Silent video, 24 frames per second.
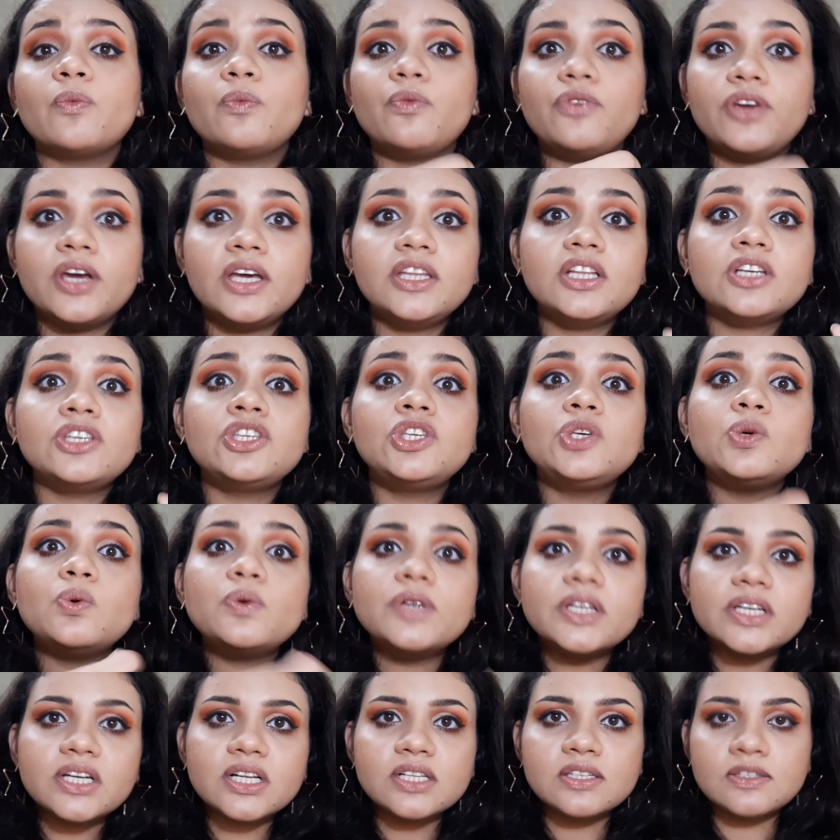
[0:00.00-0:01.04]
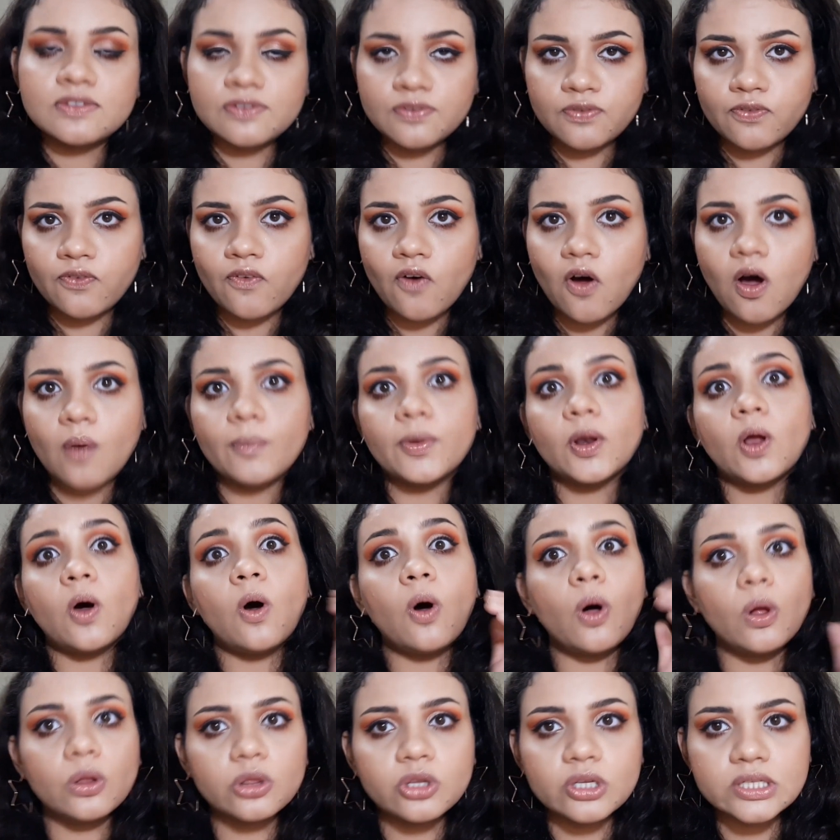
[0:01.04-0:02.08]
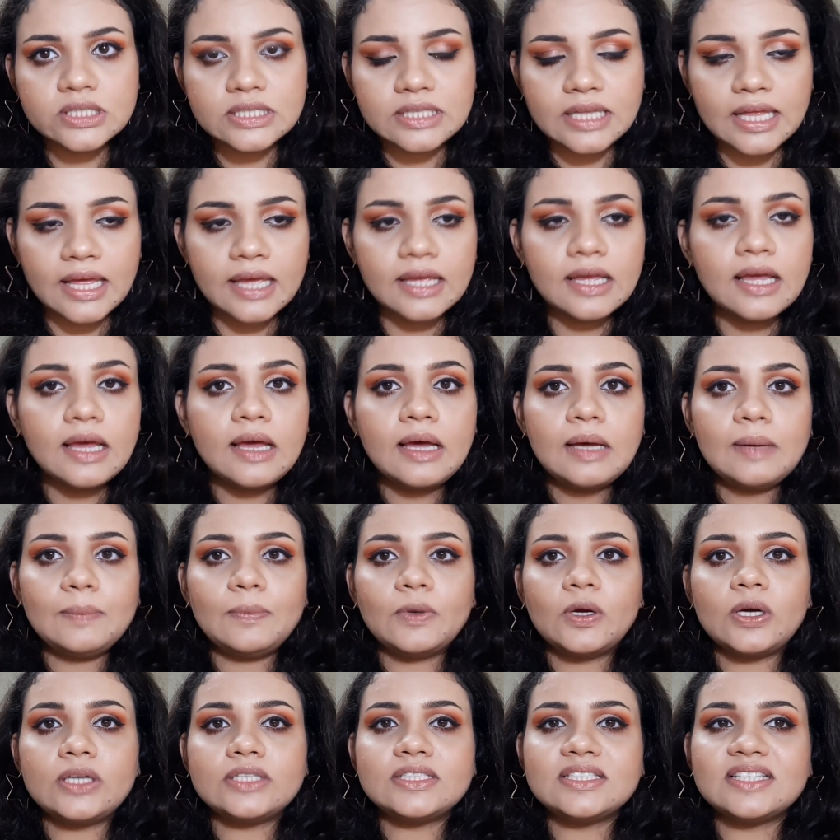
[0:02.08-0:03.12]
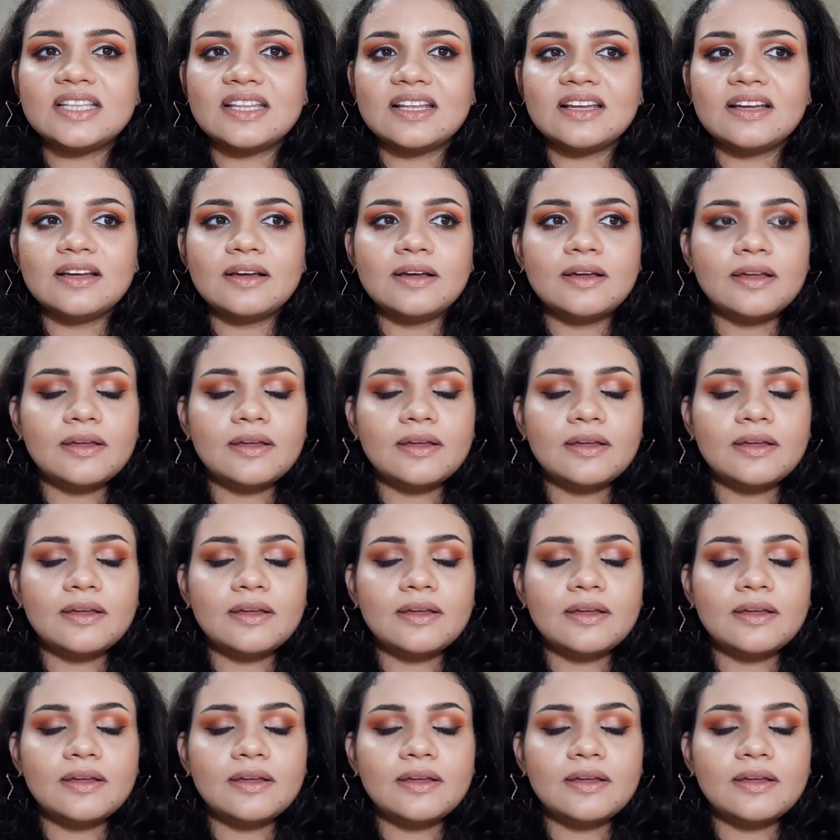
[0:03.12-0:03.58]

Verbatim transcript: from where the cuticles form and all those things because